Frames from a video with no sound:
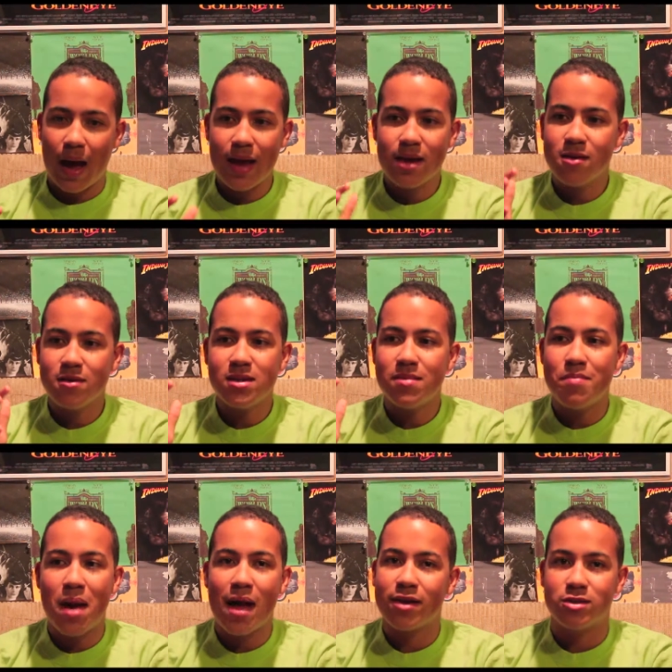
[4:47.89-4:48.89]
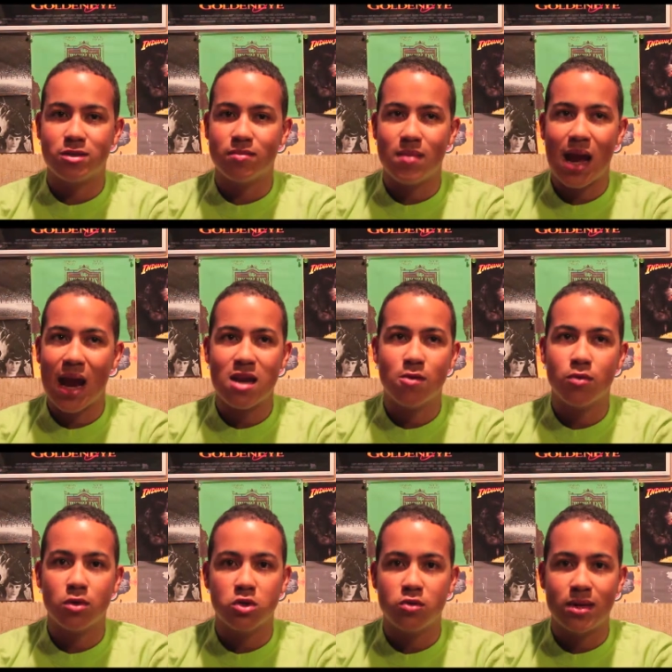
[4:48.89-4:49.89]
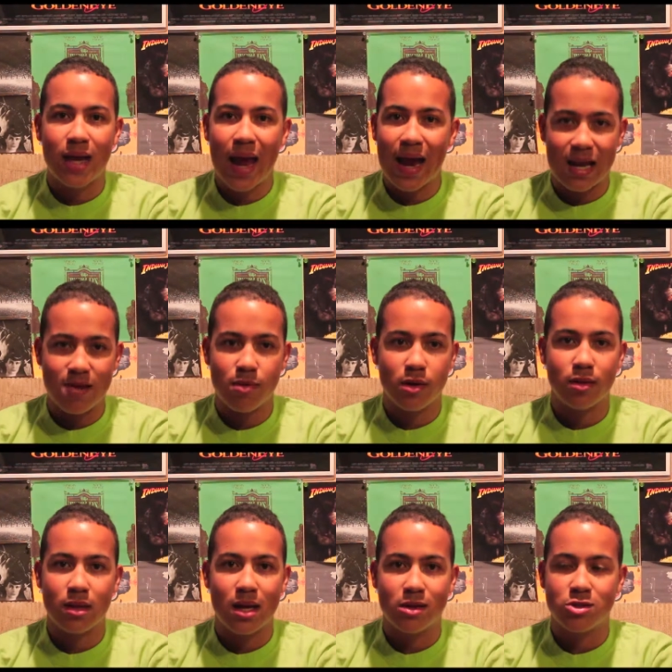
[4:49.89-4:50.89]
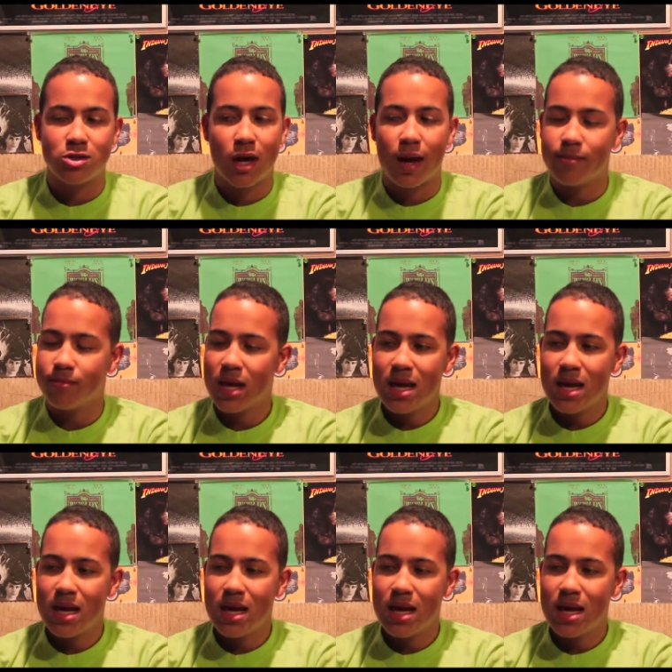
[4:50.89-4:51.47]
I couldn't imagine anyone doing any better than that shot.